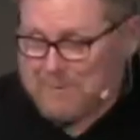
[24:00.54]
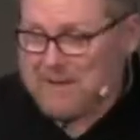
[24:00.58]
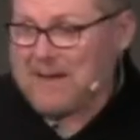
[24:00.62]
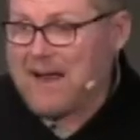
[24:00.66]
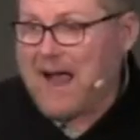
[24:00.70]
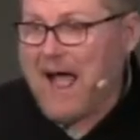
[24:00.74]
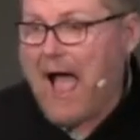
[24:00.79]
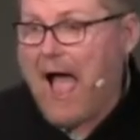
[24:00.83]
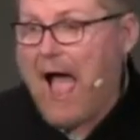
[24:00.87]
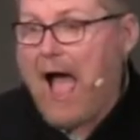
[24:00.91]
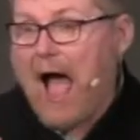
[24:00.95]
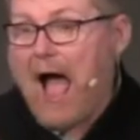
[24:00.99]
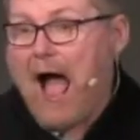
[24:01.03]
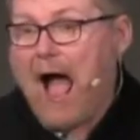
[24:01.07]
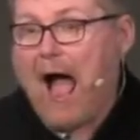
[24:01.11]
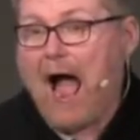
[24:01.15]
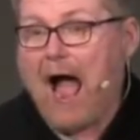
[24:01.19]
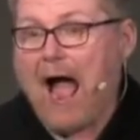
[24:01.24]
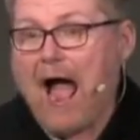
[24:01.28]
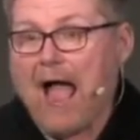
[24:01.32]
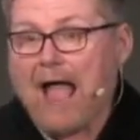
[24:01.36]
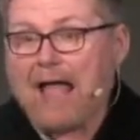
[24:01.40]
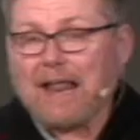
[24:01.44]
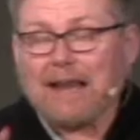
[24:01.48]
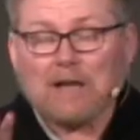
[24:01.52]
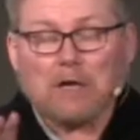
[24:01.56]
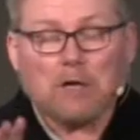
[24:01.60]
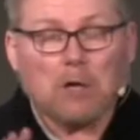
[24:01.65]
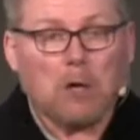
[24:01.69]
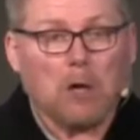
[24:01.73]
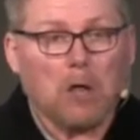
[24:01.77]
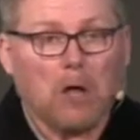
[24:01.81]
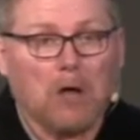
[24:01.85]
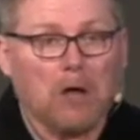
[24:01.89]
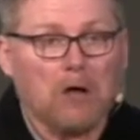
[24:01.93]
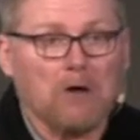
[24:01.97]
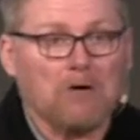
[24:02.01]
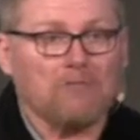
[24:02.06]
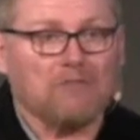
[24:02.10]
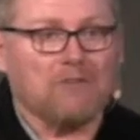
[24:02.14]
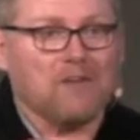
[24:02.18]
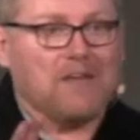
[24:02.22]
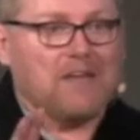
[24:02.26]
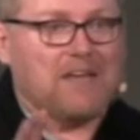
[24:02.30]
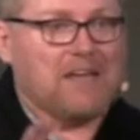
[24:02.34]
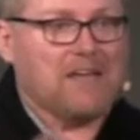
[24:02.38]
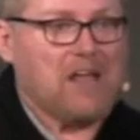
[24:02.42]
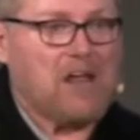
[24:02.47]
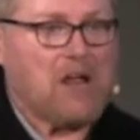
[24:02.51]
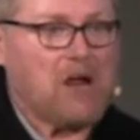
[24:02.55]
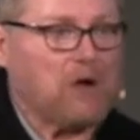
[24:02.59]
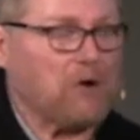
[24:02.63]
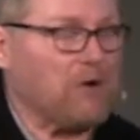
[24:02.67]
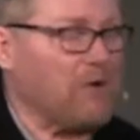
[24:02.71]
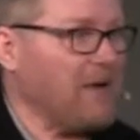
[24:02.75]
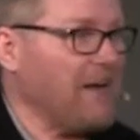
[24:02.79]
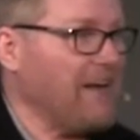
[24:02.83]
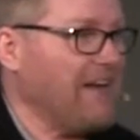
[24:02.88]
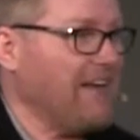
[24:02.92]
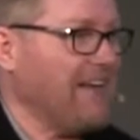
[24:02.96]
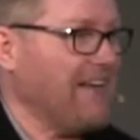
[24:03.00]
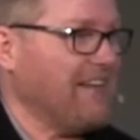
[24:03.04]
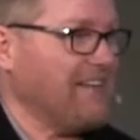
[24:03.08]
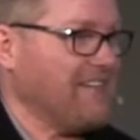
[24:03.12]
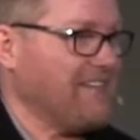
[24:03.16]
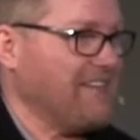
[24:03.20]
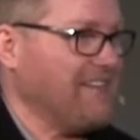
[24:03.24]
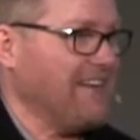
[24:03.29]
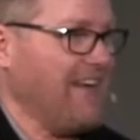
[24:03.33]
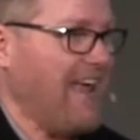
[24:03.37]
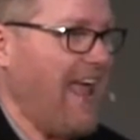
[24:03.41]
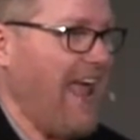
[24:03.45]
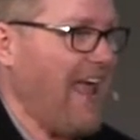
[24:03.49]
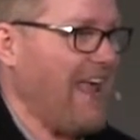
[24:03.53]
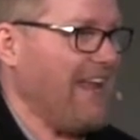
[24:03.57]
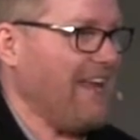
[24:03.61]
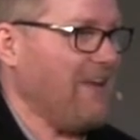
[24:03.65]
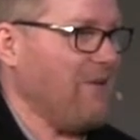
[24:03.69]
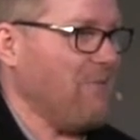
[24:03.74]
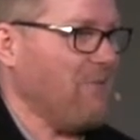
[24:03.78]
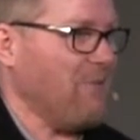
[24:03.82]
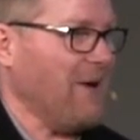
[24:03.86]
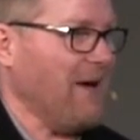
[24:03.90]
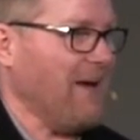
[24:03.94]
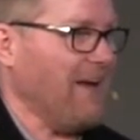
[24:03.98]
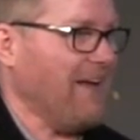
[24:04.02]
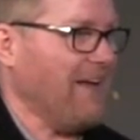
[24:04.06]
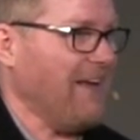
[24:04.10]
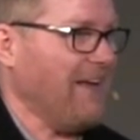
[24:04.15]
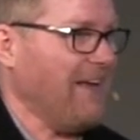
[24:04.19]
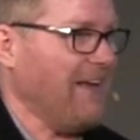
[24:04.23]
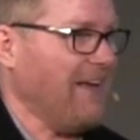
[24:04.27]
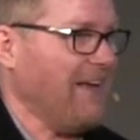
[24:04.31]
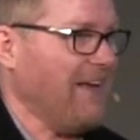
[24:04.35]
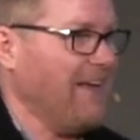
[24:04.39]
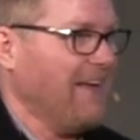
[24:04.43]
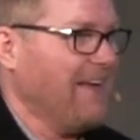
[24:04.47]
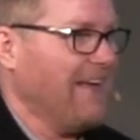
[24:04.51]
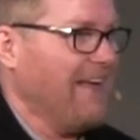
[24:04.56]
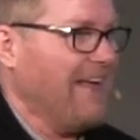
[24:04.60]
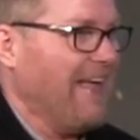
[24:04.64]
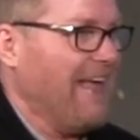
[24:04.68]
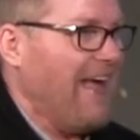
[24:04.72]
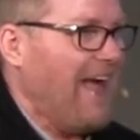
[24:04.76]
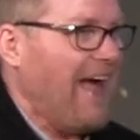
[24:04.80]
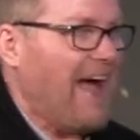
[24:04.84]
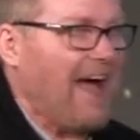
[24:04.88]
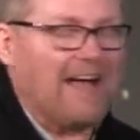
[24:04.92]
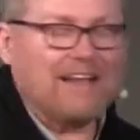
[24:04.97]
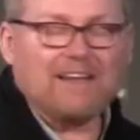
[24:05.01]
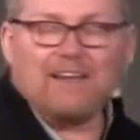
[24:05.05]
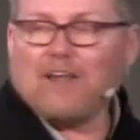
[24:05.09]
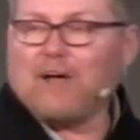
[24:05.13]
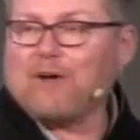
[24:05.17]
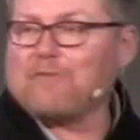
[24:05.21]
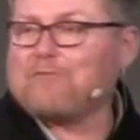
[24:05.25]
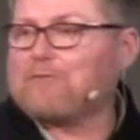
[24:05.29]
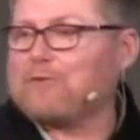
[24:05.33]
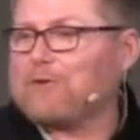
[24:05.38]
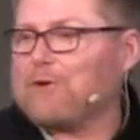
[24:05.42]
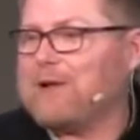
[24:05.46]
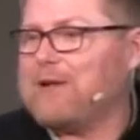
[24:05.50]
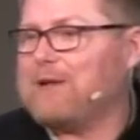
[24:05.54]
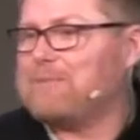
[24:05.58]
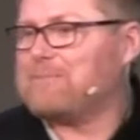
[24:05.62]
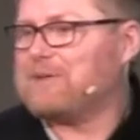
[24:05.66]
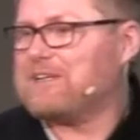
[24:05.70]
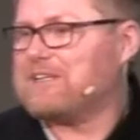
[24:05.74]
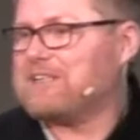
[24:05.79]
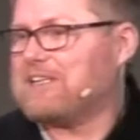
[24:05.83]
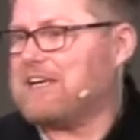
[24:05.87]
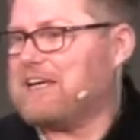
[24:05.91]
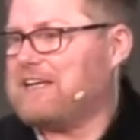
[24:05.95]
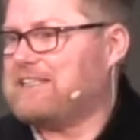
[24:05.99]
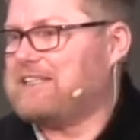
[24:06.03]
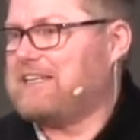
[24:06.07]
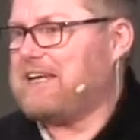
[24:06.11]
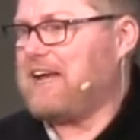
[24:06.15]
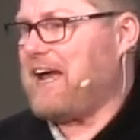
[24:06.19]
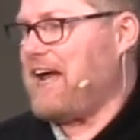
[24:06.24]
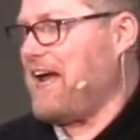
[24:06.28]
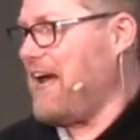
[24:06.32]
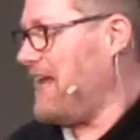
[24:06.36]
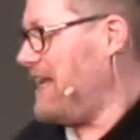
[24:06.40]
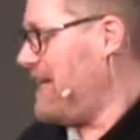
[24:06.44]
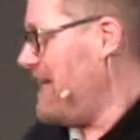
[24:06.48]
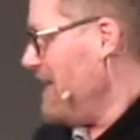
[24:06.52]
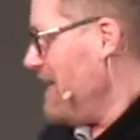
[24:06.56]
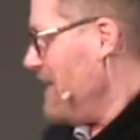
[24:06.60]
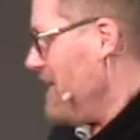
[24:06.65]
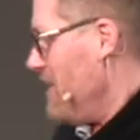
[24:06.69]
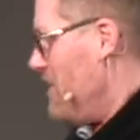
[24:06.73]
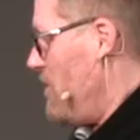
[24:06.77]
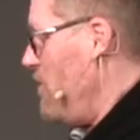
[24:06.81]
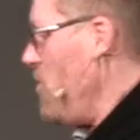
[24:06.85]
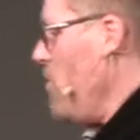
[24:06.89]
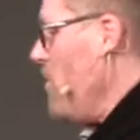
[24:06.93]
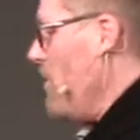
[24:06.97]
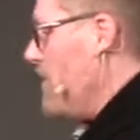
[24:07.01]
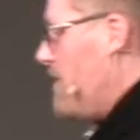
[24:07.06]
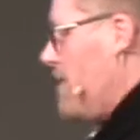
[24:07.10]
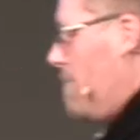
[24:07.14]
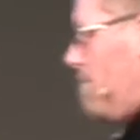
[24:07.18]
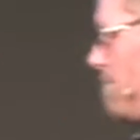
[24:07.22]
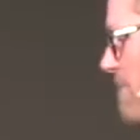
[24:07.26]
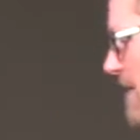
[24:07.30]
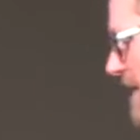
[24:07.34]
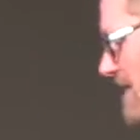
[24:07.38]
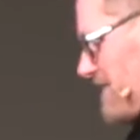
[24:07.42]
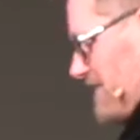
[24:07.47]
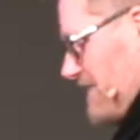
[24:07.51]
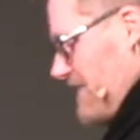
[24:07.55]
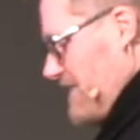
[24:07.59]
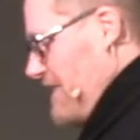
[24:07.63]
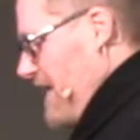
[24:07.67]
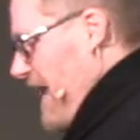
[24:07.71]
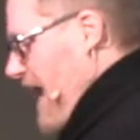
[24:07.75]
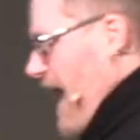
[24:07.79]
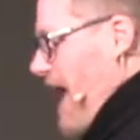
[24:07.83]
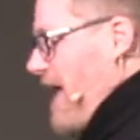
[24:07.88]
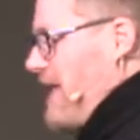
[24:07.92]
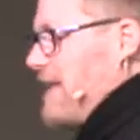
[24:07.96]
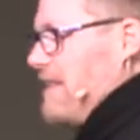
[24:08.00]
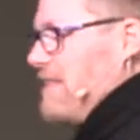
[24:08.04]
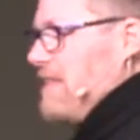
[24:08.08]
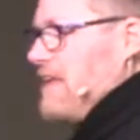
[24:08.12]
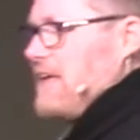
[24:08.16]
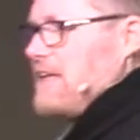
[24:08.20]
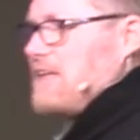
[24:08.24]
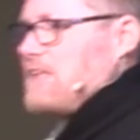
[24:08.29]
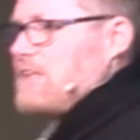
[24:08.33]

but I love hearing it anyway. I love for him to say, Dad, you are the best dad in the